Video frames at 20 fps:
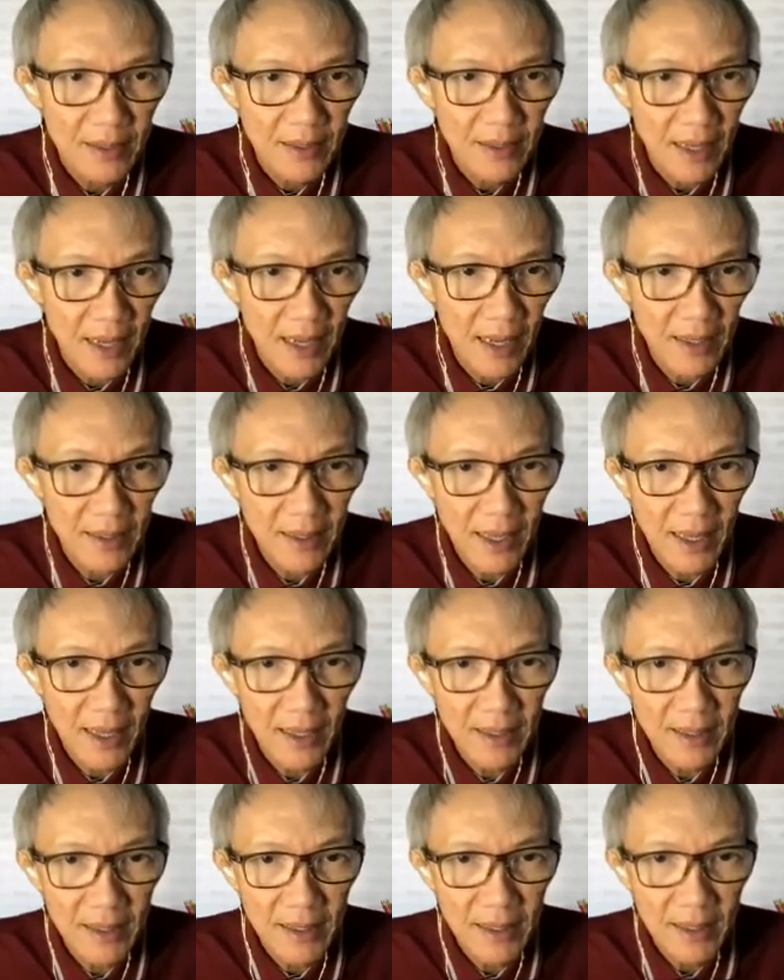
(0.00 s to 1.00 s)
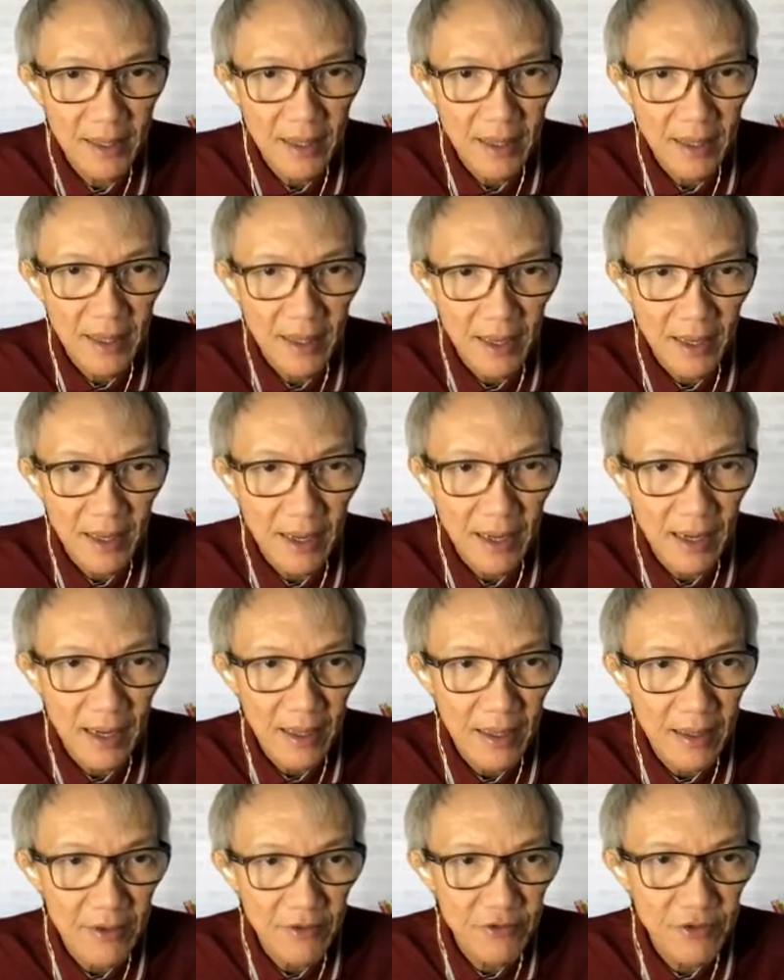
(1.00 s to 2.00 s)
And then
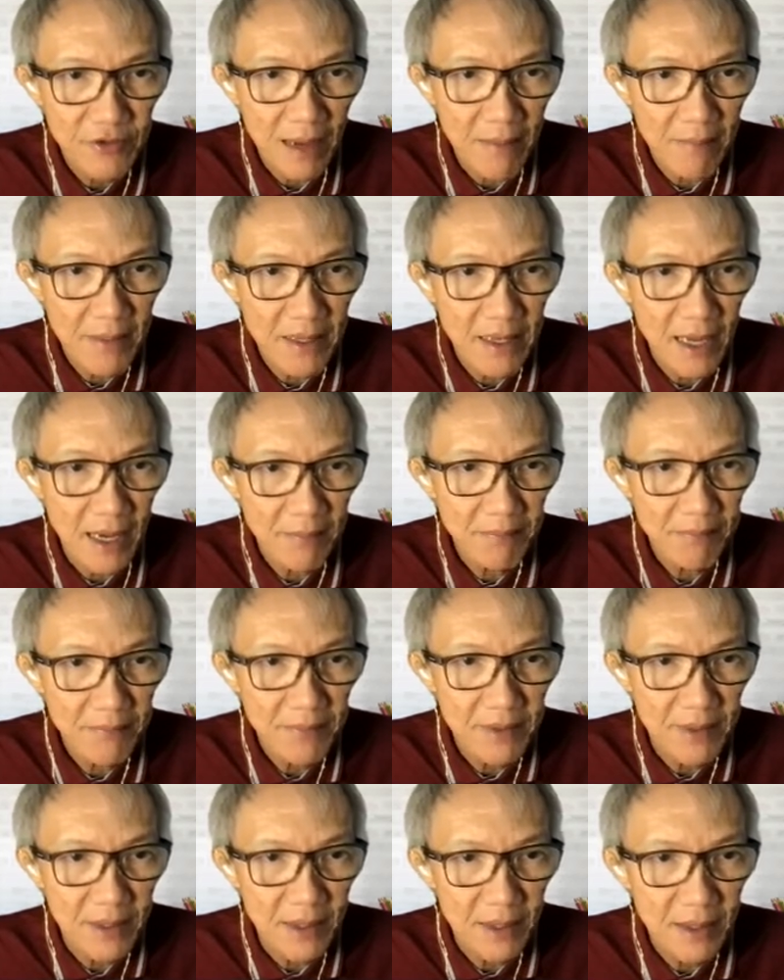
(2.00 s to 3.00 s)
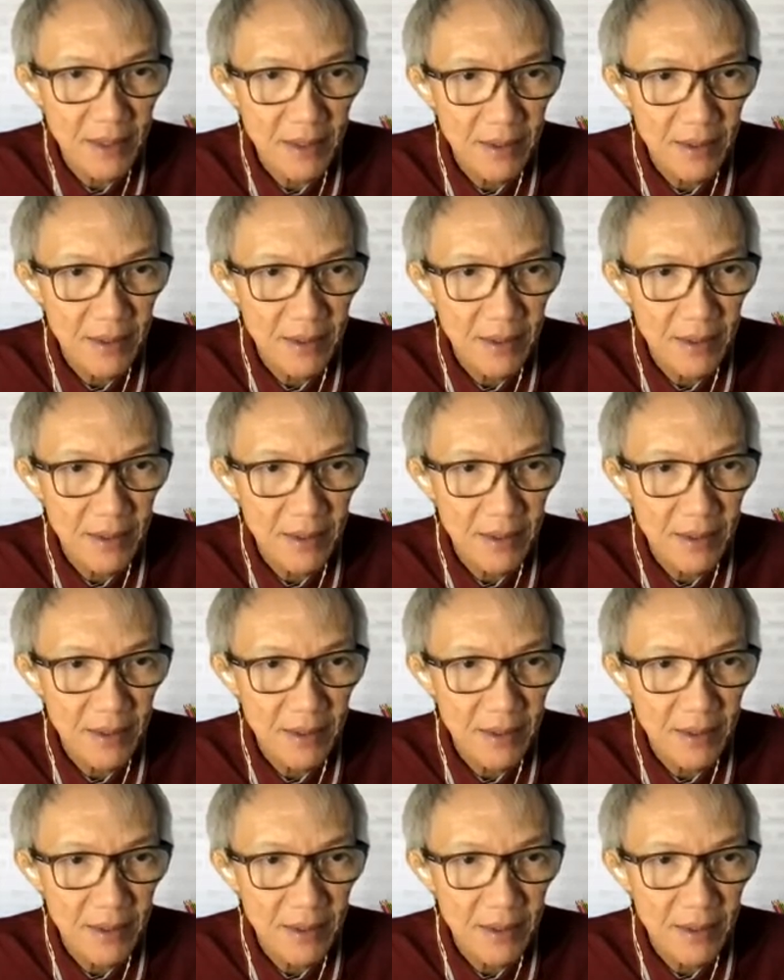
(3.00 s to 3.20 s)
sum it up here,